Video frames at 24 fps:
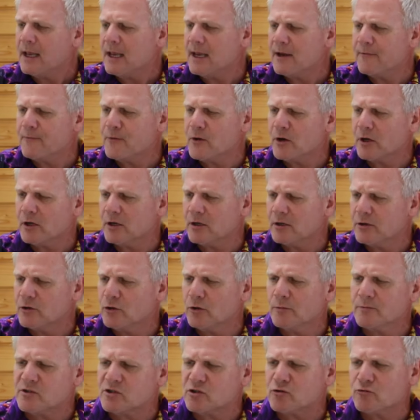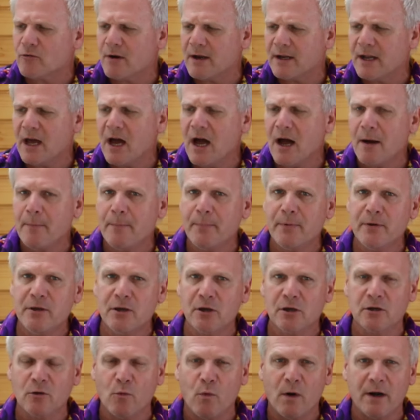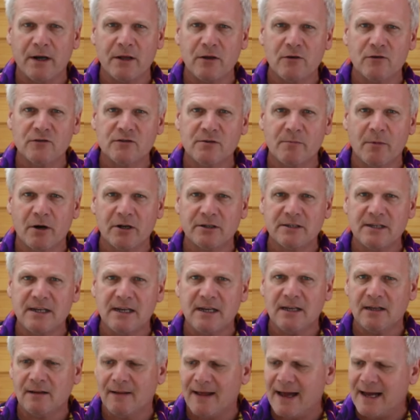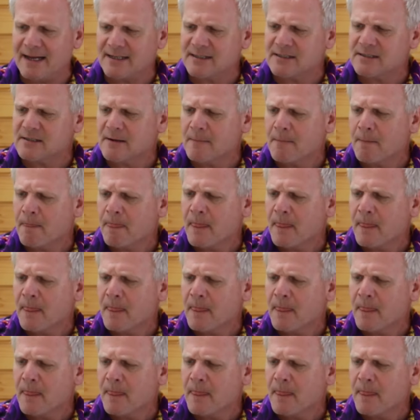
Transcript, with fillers: If you're going to do them straight up, you're going to want to use a martini glass.